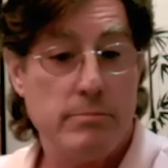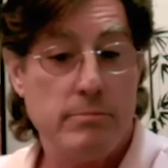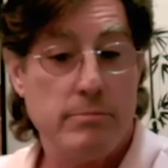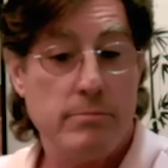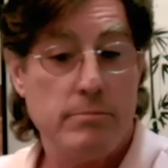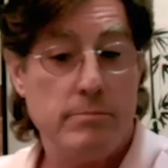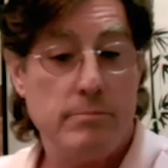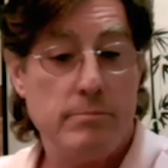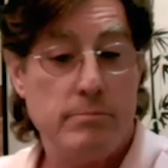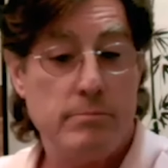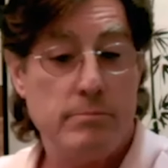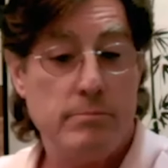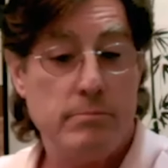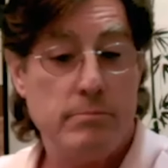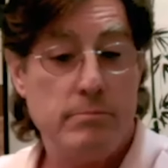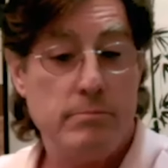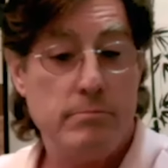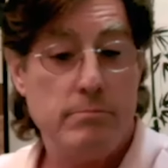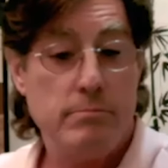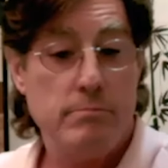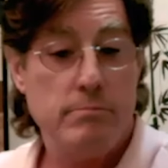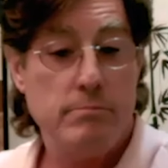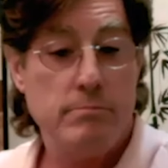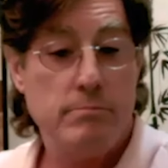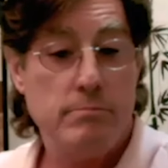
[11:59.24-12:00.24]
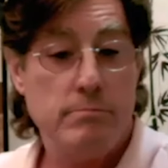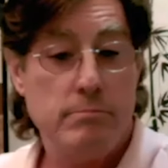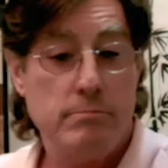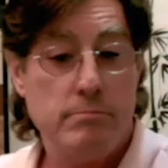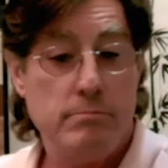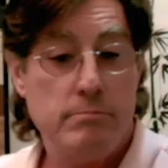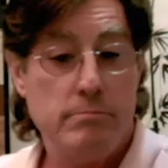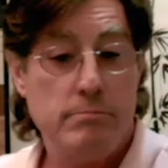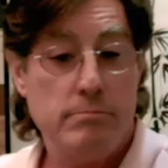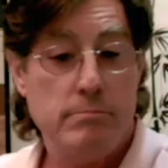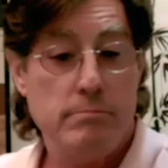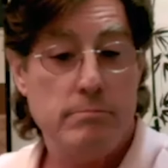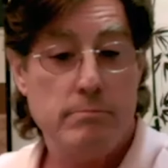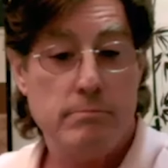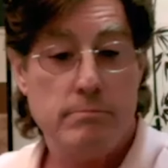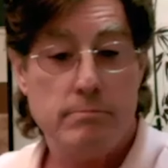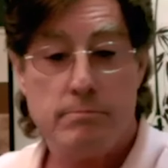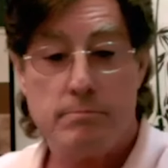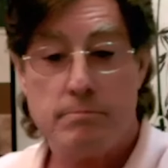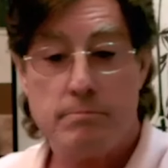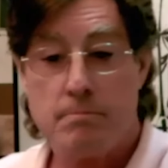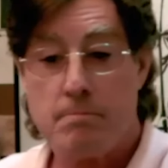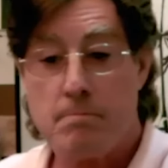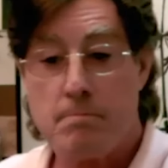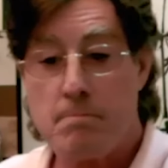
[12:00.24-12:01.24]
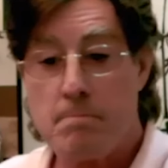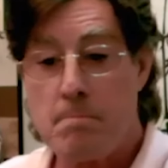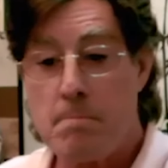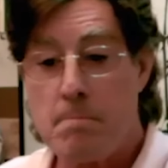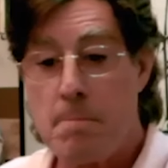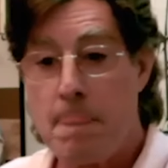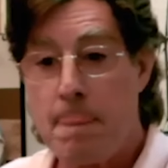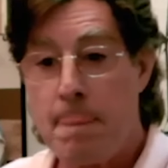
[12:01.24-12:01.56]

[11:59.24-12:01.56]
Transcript: [no speech]